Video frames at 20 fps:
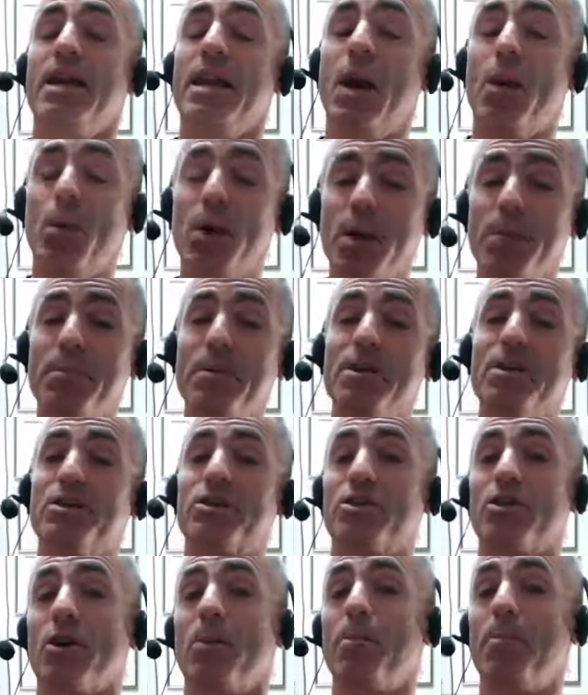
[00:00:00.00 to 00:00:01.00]
Now, wouldn't it be
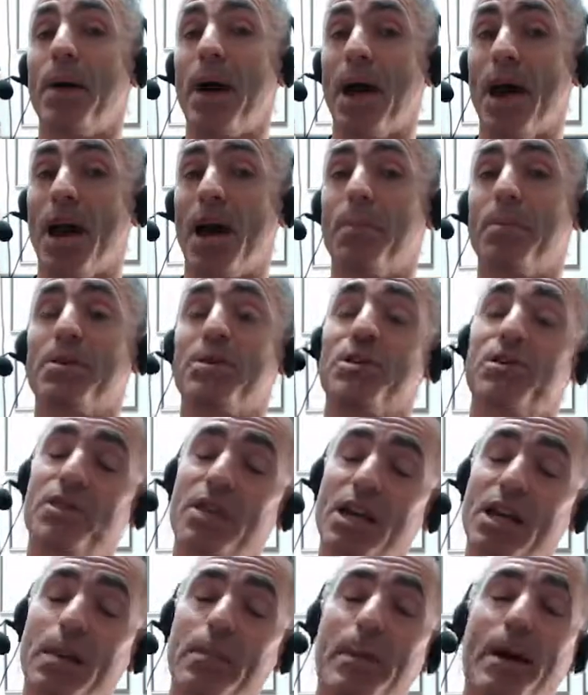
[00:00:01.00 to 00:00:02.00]
so bad, but you
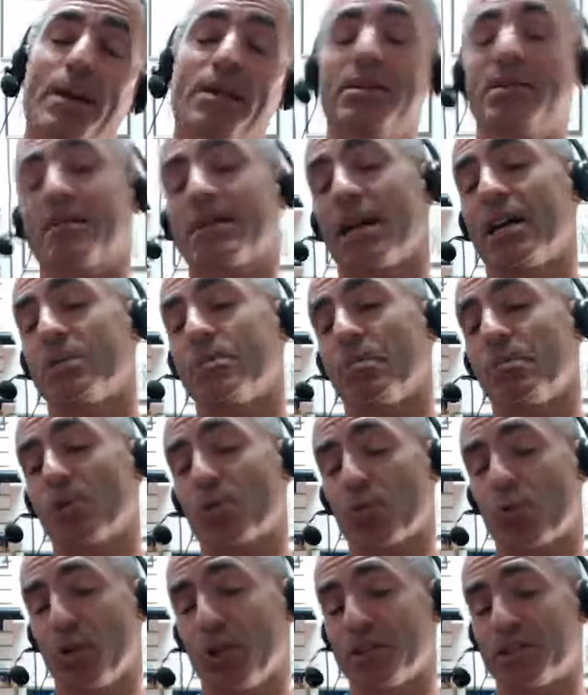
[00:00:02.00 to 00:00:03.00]
think about it, this guy's member
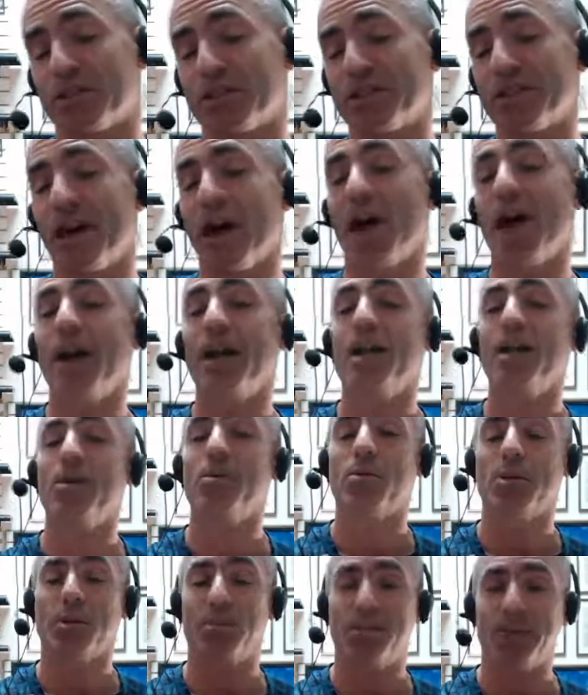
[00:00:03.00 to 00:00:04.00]
of the Royal Society,
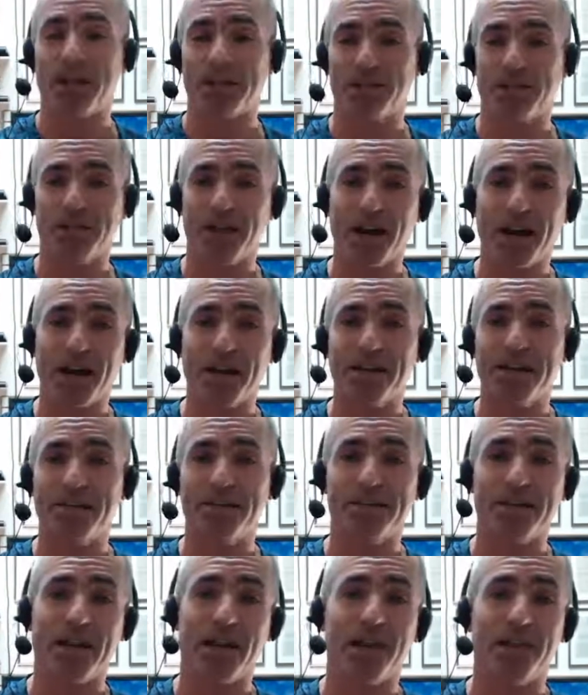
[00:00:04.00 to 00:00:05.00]
one of the best
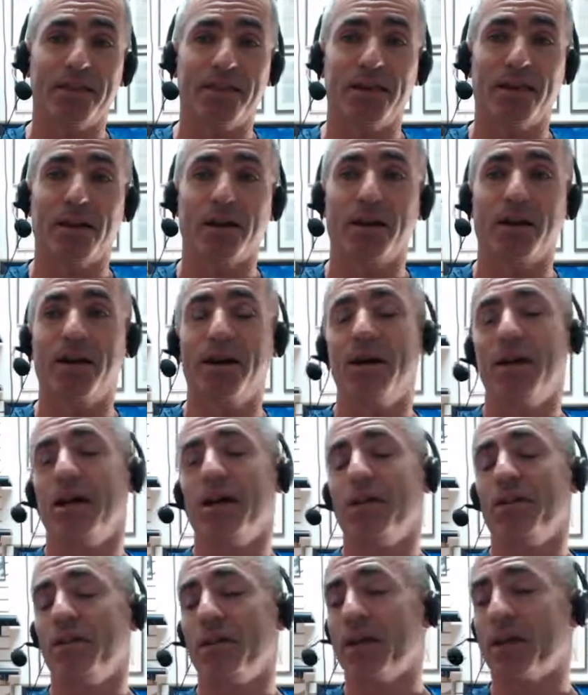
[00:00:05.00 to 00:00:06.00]
scientists out there.
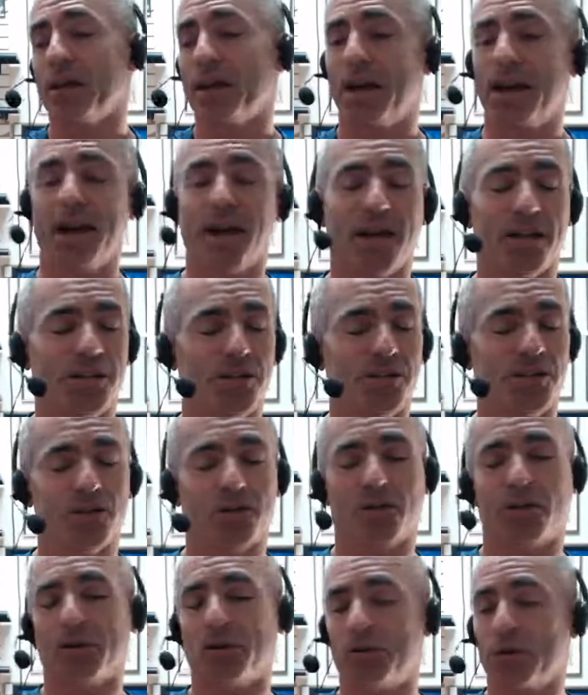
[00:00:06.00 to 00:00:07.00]
Then you had
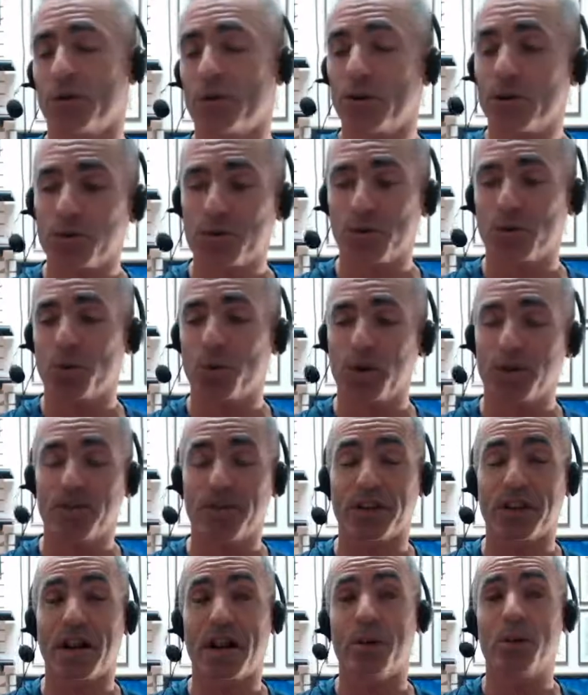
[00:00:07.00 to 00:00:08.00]
Sir Nurse or whatever
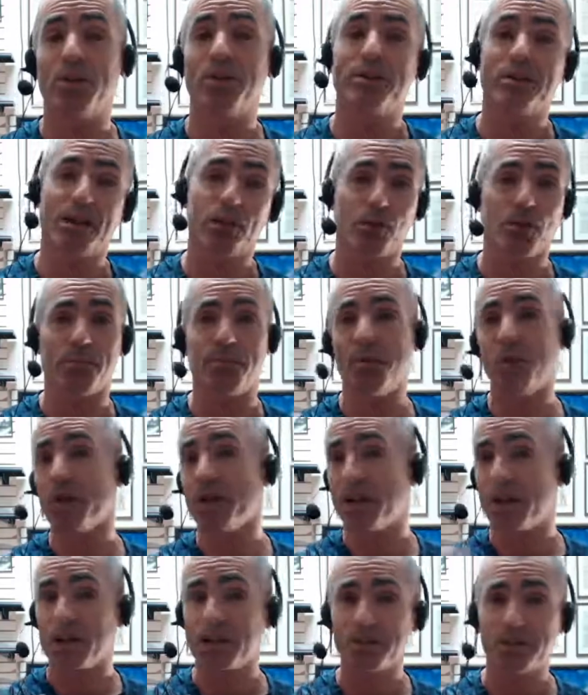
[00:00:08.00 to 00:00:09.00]
the guy was. They got all the
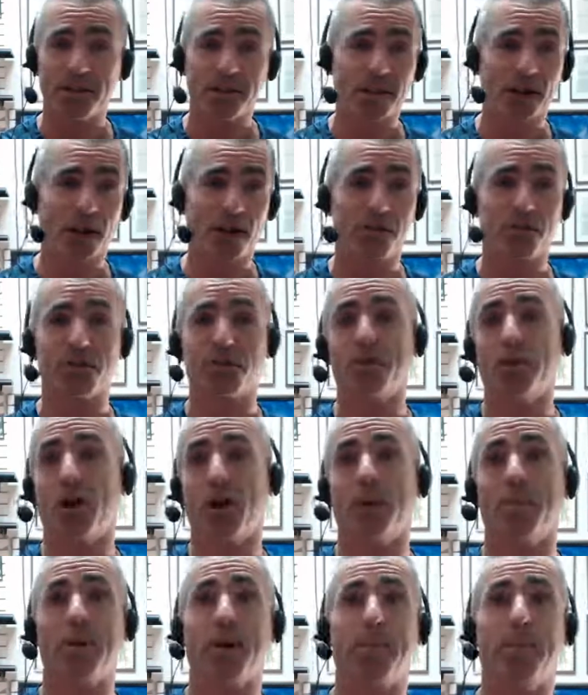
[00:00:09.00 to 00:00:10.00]
billionaires together
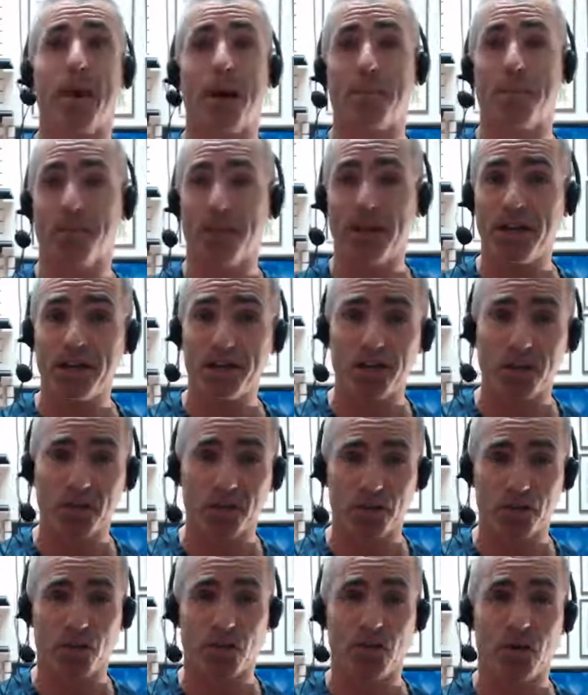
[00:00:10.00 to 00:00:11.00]
talking about population
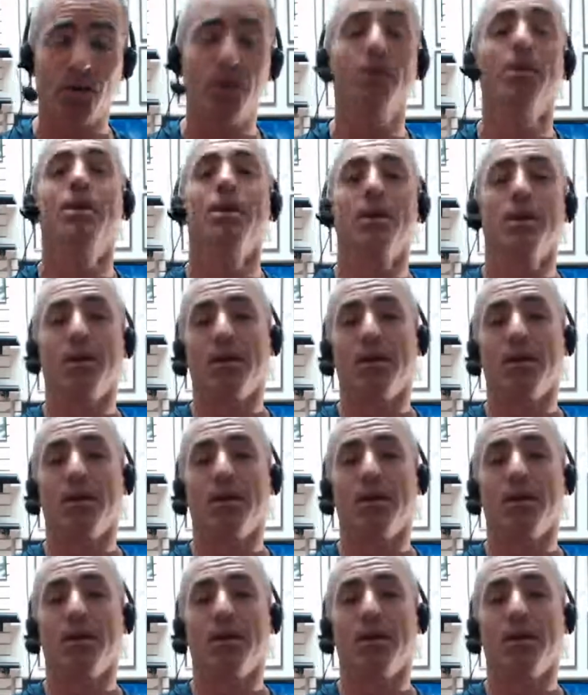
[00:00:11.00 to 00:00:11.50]
control